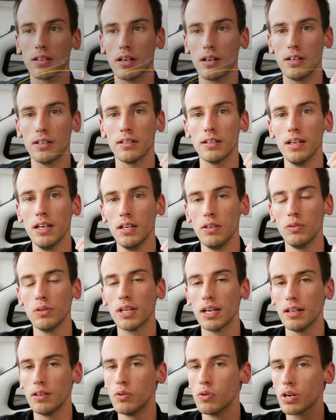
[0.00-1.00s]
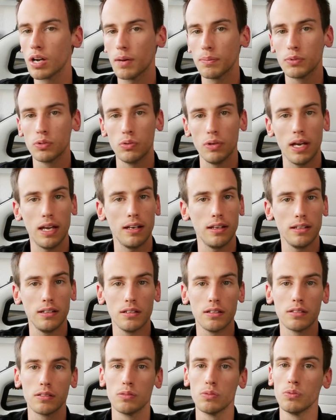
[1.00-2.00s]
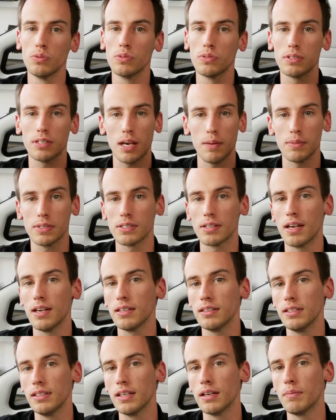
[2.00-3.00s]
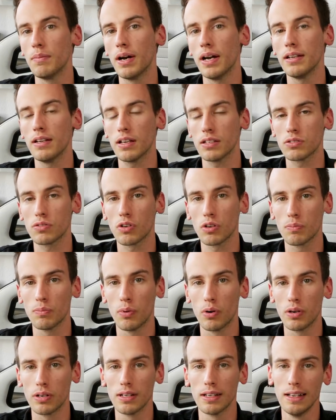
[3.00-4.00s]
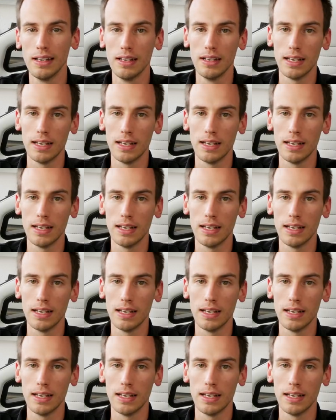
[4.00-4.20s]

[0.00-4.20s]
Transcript: card you can hook up to any ASUS, MSI, Gigabyte, ASRock board.